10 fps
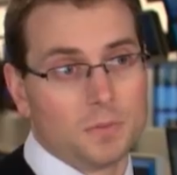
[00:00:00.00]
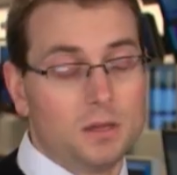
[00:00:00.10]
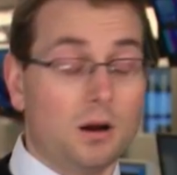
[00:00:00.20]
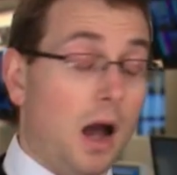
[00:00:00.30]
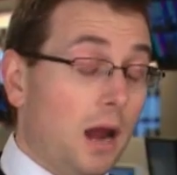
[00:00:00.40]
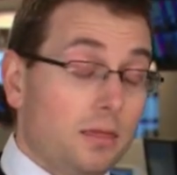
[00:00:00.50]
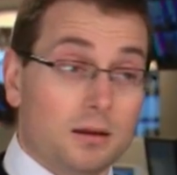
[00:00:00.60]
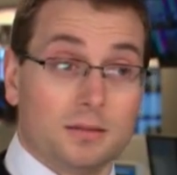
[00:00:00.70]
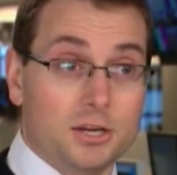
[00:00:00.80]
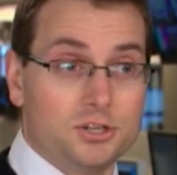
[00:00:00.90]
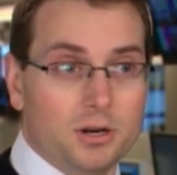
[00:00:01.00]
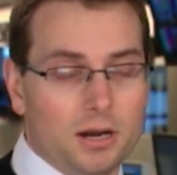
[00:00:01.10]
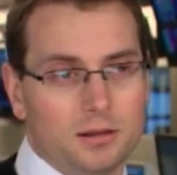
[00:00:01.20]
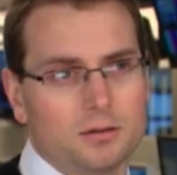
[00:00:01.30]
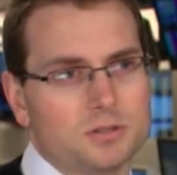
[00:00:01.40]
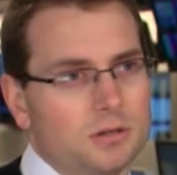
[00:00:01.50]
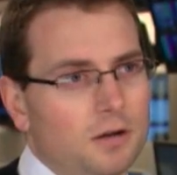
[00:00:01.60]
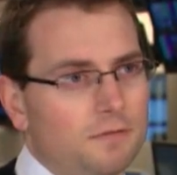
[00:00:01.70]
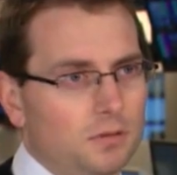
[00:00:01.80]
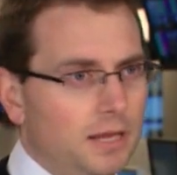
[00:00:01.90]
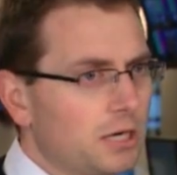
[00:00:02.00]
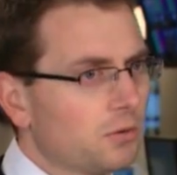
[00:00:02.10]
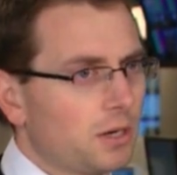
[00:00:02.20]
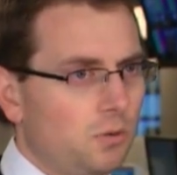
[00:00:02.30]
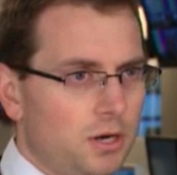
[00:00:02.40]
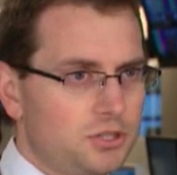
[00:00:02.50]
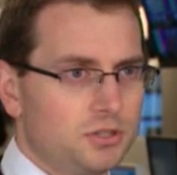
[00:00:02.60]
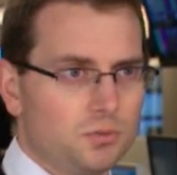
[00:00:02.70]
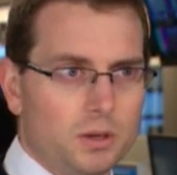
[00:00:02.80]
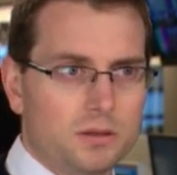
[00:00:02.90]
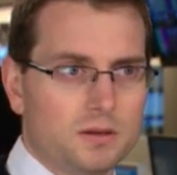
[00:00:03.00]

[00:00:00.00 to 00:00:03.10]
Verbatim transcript: You know, I think they should. I think there's enough lingering questions with the